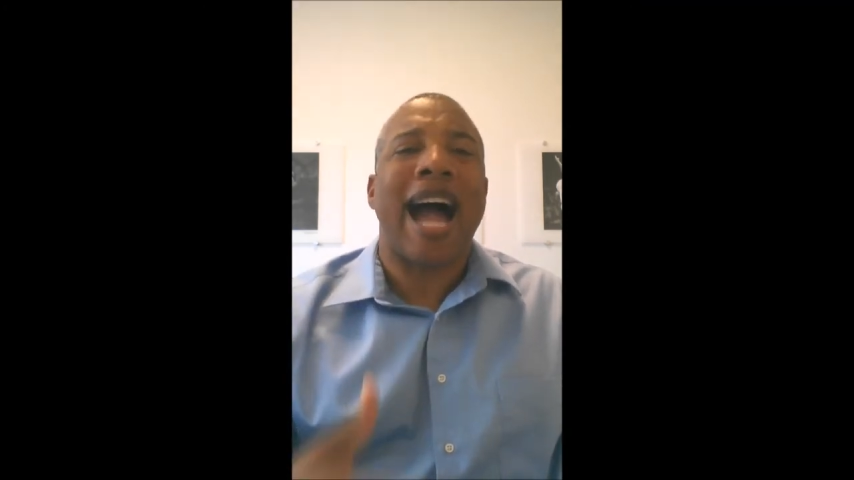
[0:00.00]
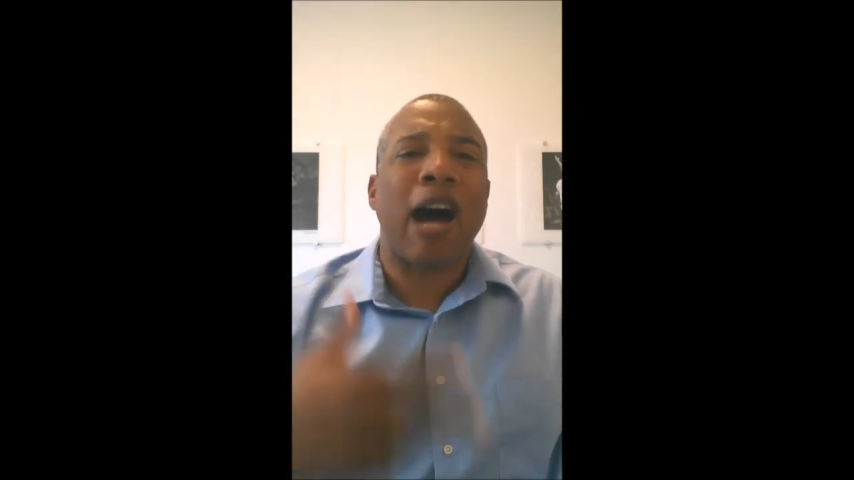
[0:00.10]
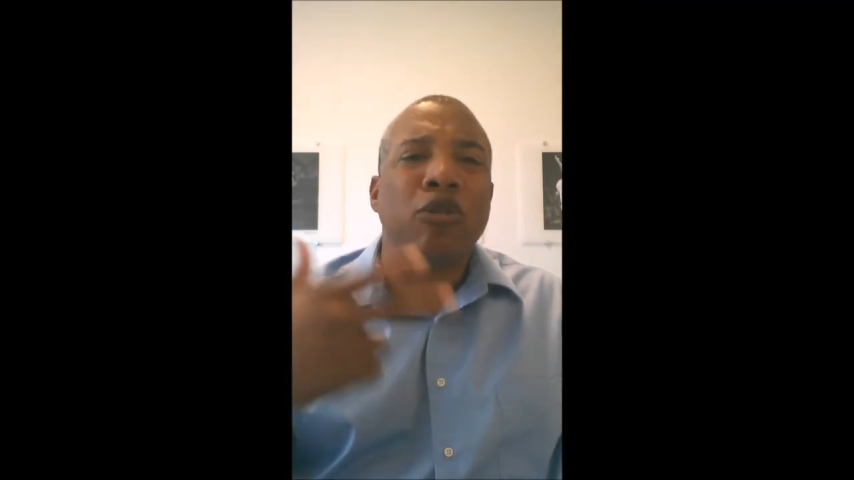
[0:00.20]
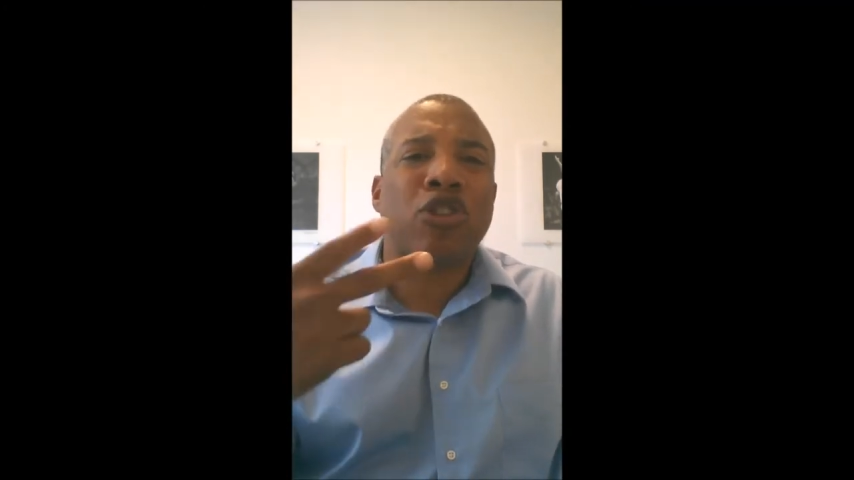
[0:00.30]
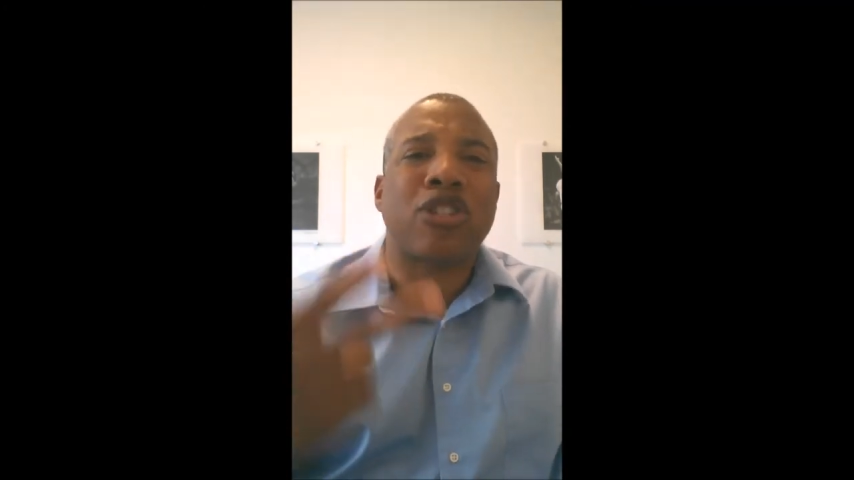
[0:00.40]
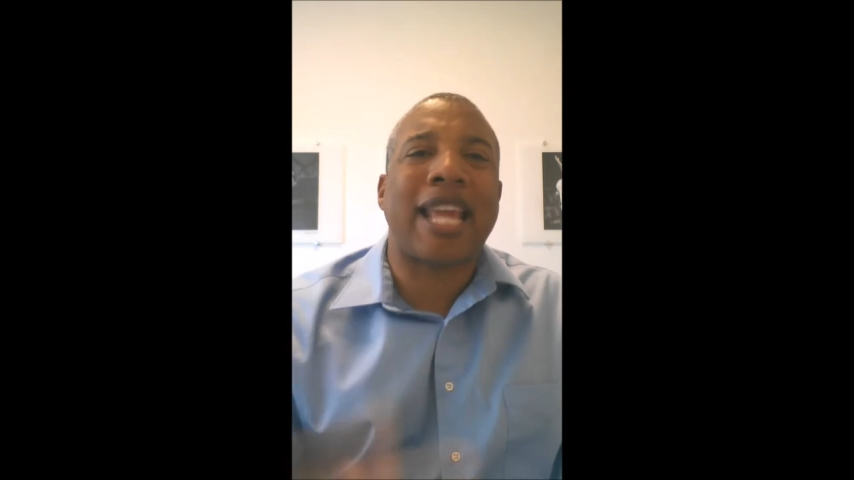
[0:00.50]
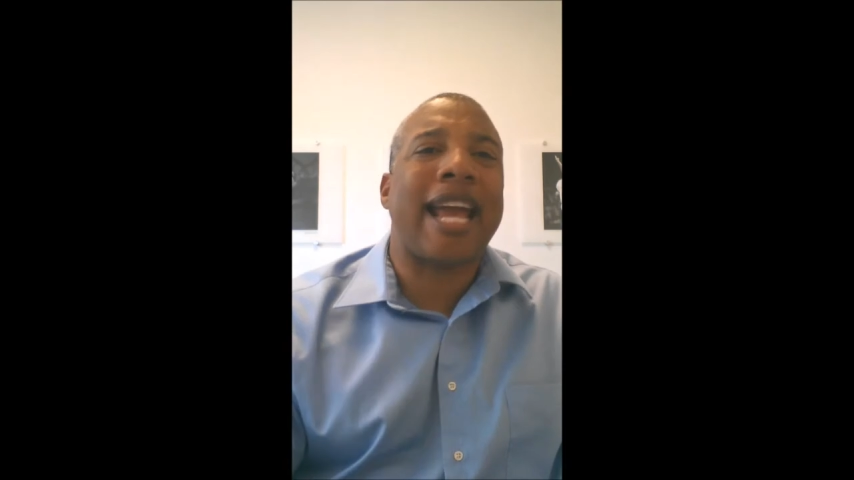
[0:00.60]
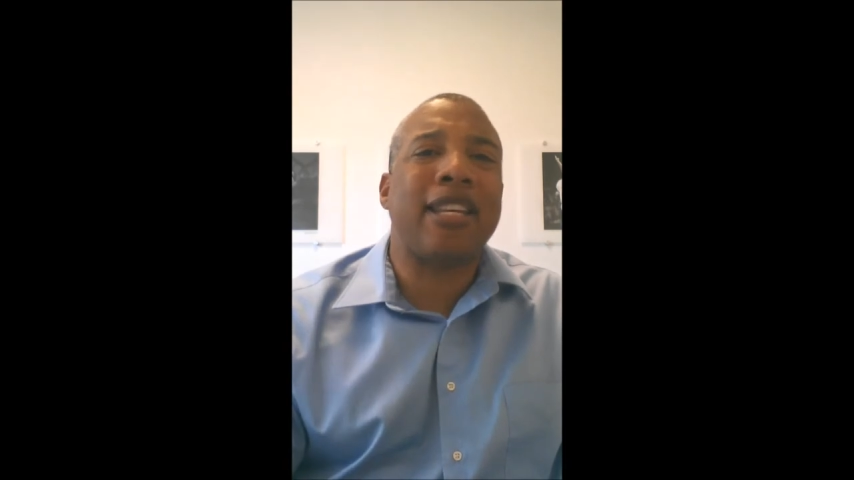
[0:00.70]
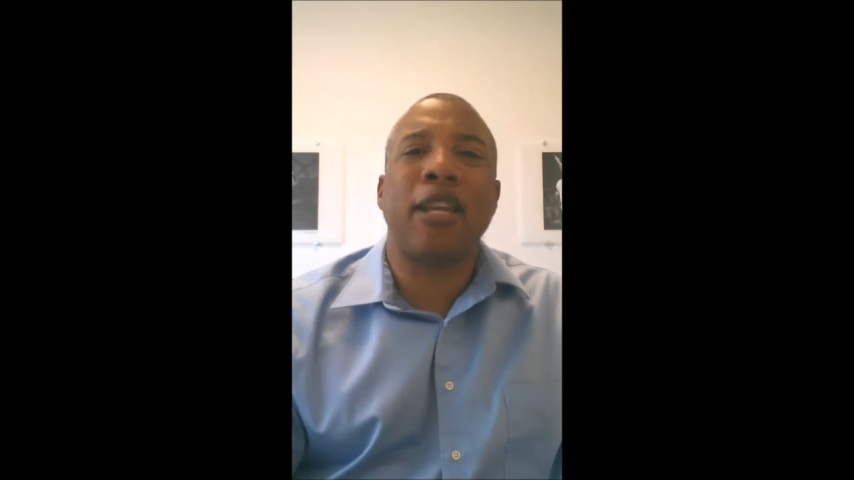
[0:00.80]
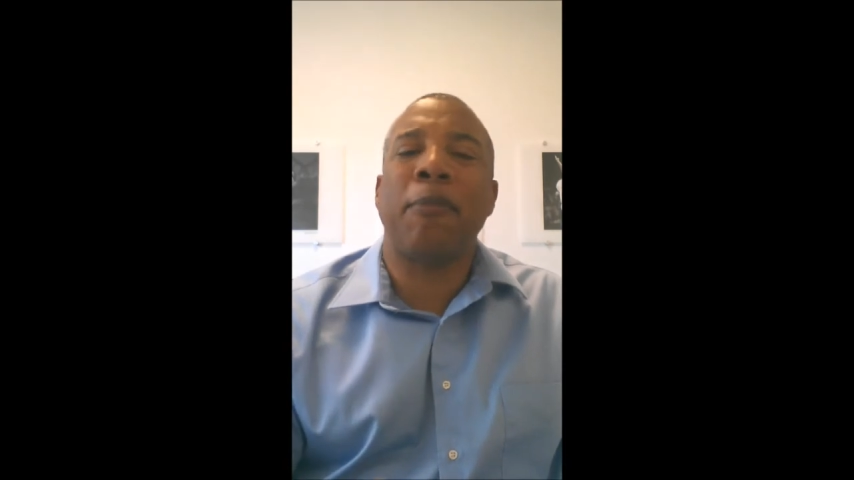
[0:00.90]

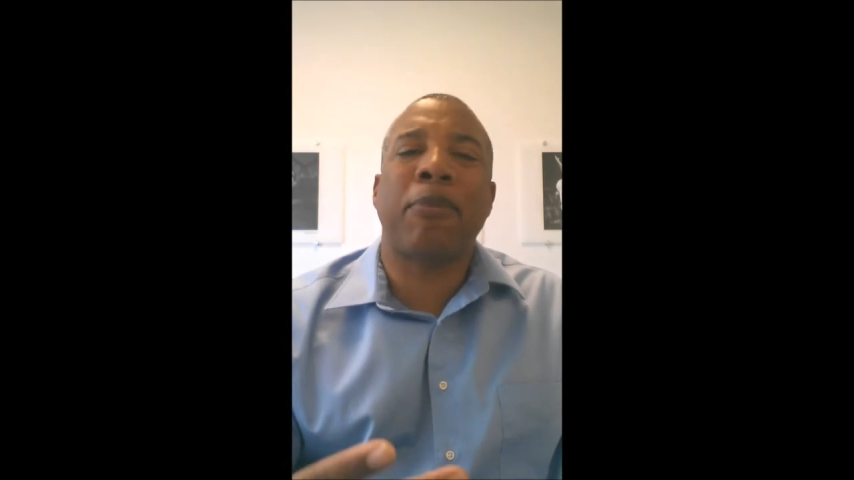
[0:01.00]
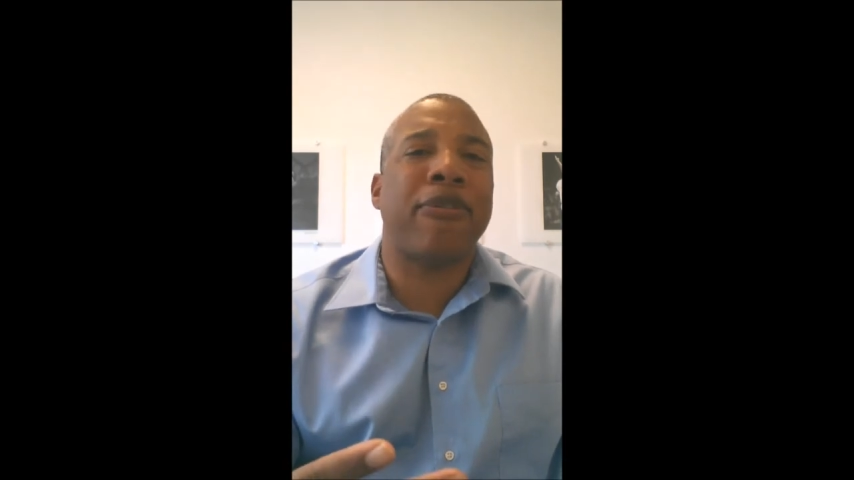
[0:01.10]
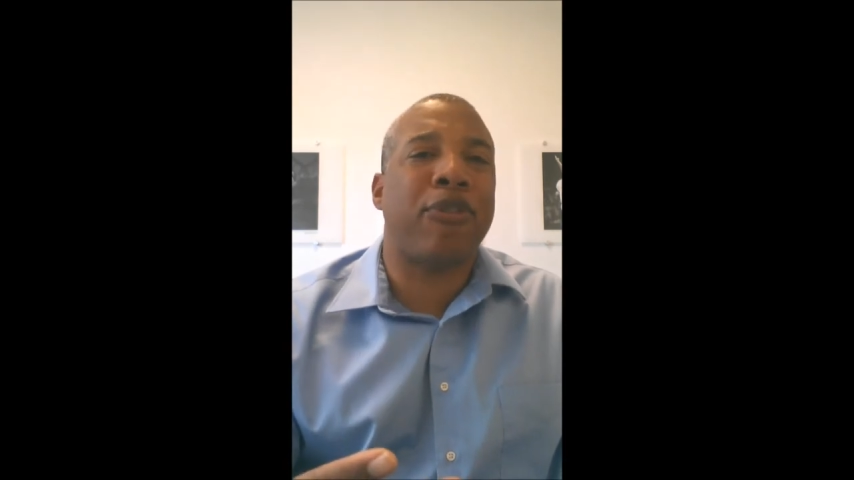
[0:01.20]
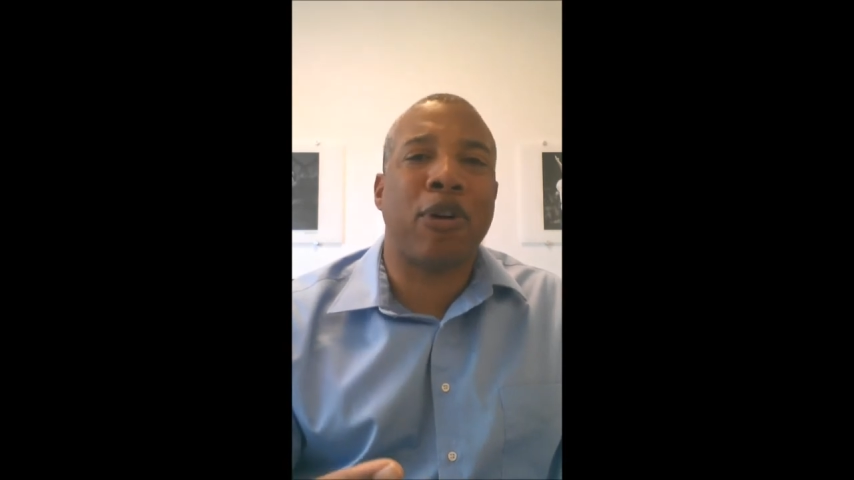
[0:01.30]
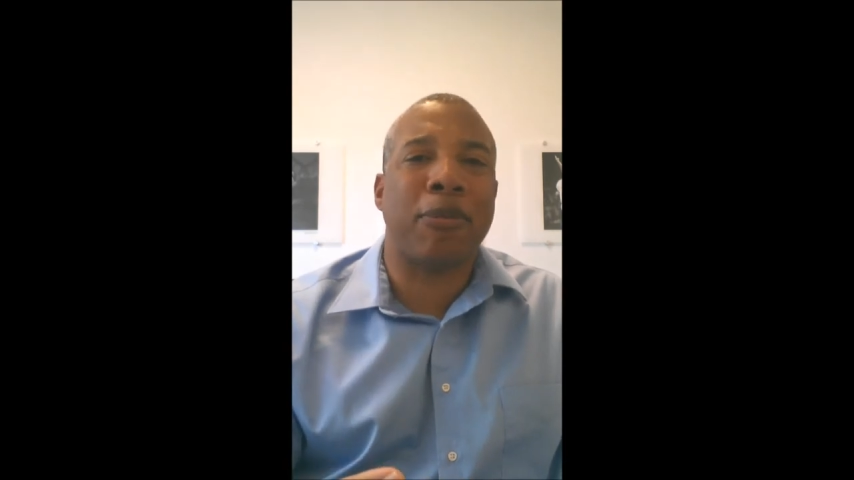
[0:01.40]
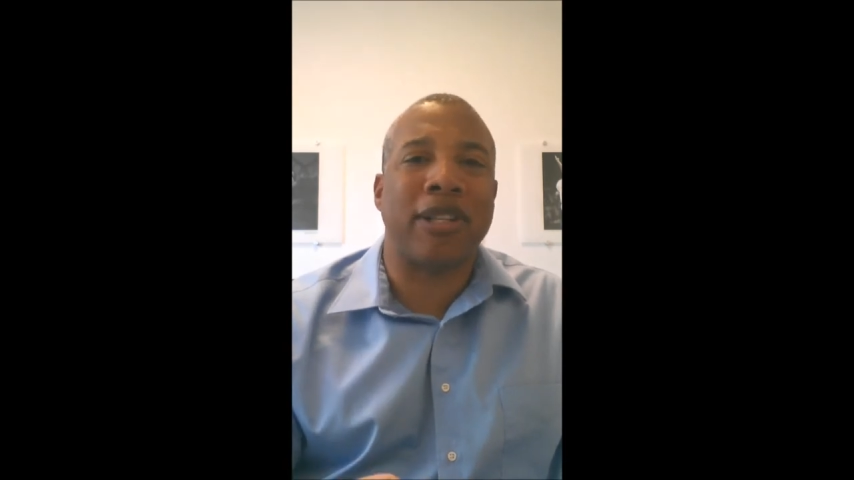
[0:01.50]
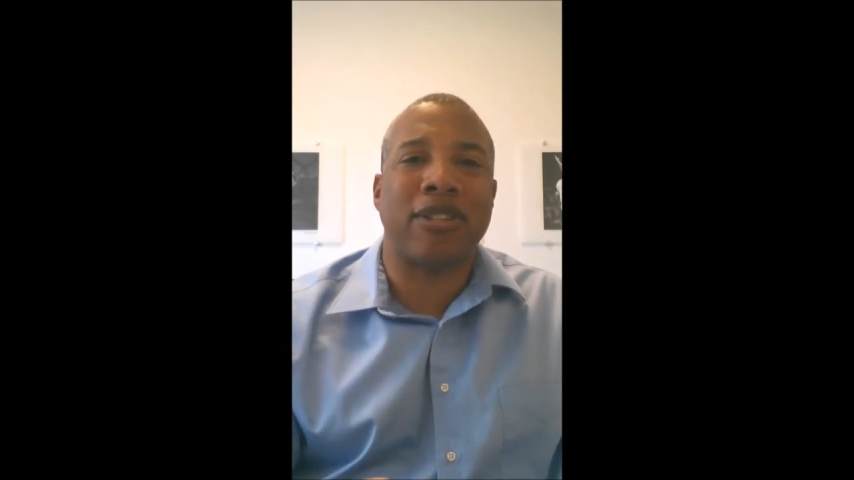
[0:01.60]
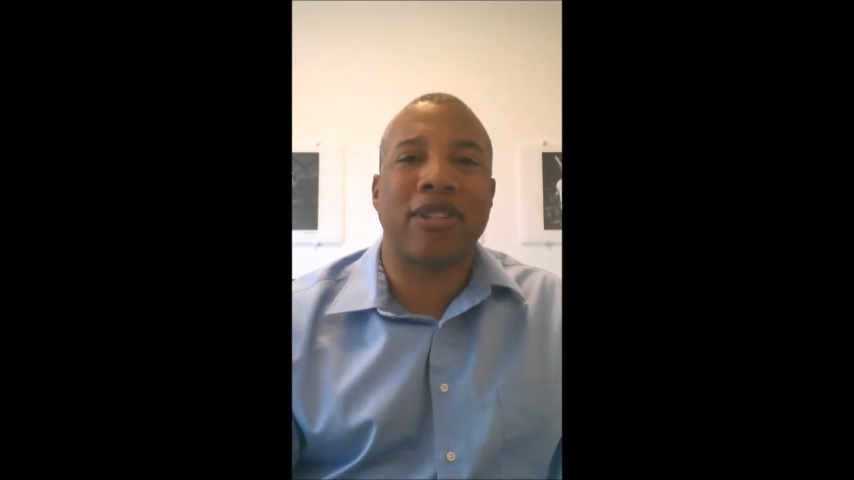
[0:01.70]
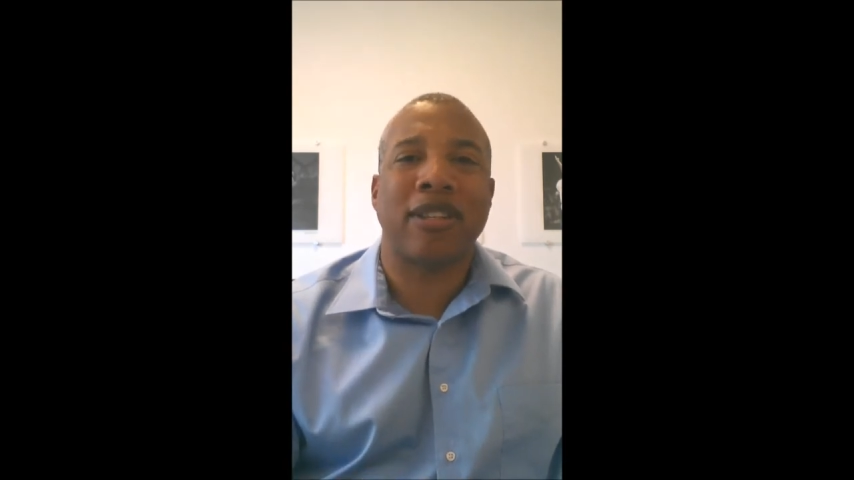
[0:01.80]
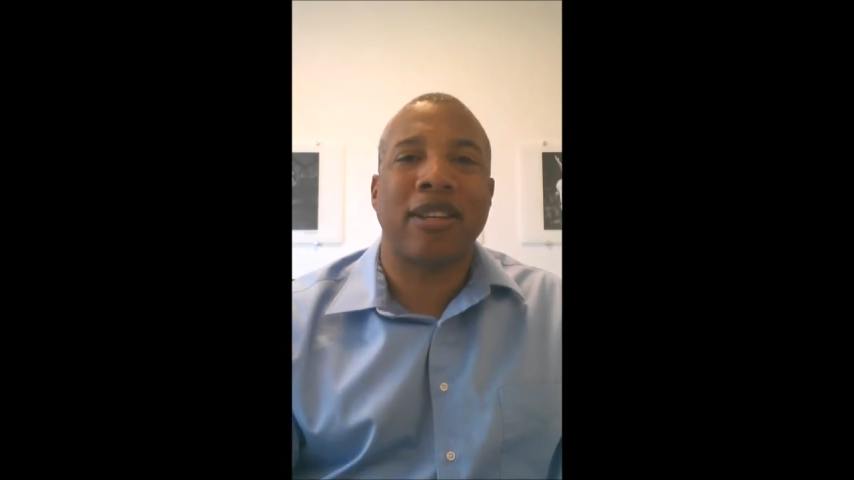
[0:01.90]
outstanding
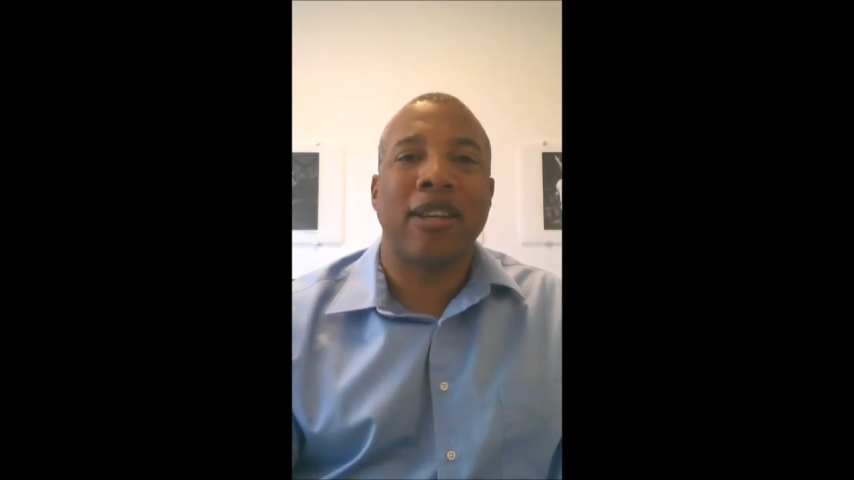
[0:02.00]
performance.